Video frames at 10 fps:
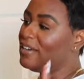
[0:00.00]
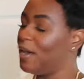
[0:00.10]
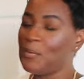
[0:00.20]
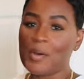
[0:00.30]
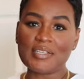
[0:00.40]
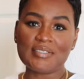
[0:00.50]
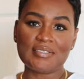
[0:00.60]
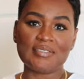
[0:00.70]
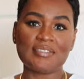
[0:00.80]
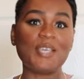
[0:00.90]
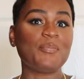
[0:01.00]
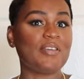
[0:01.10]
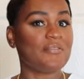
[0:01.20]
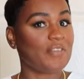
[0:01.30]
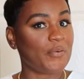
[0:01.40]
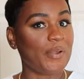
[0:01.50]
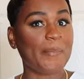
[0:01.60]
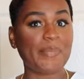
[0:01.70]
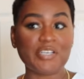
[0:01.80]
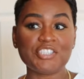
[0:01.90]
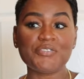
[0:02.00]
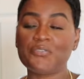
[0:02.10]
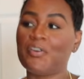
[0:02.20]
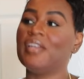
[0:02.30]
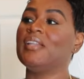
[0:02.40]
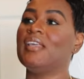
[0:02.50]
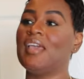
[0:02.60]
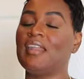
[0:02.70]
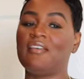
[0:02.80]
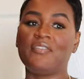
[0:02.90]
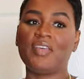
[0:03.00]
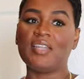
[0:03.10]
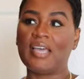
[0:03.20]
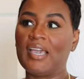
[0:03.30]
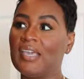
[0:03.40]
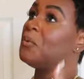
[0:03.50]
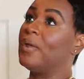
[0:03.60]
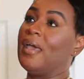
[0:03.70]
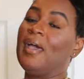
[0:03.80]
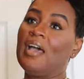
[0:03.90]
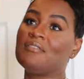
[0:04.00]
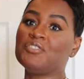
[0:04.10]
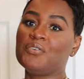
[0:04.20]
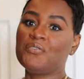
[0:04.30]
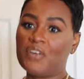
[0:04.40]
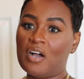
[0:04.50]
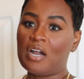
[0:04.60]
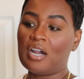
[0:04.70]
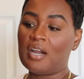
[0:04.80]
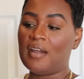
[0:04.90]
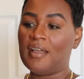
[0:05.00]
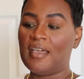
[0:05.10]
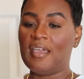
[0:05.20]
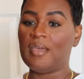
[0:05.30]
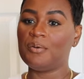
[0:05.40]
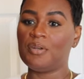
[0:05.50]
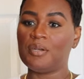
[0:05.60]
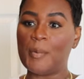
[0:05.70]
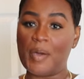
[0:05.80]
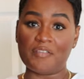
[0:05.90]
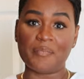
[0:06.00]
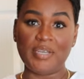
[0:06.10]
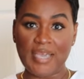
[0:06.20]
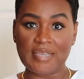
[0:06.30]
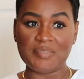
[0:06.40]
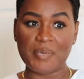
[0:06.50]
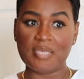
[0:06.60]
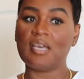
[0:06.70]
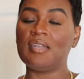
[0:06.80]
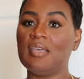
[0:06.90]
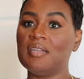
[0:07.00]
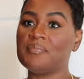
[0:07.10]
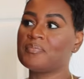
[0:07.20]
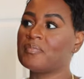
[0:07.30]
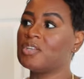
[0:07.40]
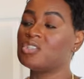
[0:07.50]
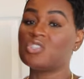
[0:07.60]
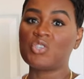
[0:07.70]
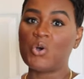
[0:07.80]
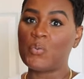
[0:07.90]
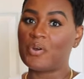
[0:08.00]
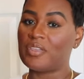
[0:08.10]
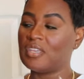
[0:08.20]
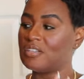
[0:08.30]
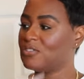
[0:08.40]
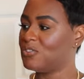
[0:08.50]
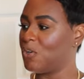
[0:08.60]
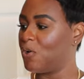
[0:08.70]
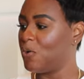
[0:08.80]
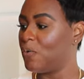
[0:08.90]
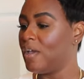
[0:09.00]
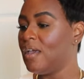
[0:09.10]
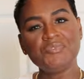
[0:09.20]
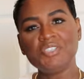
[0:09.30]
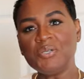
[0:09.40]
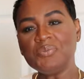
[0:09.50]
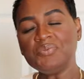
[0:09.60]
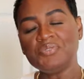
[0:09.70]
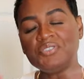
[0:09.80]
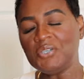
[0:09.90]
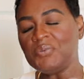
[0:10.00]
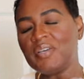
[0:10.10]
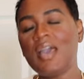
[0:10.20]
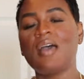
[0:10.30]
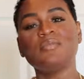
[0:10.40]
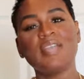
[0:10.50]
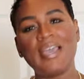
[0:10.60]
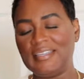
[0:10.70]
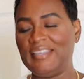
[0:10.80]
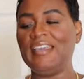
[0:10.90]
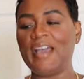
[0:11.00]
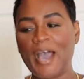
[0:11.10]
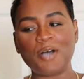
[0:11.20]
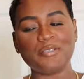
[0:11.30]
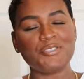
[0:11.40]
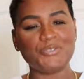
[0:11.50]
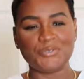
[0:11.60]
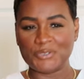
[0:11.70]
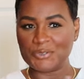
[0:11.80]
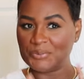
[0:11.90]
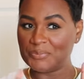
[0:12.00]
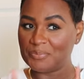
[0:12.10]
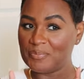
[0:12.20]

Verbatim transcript: I wanted to keep it very budget friendly and I feel like for what I have so far and the amount of money I spent on it, so worth it. So don't don't count IKEA out too soon.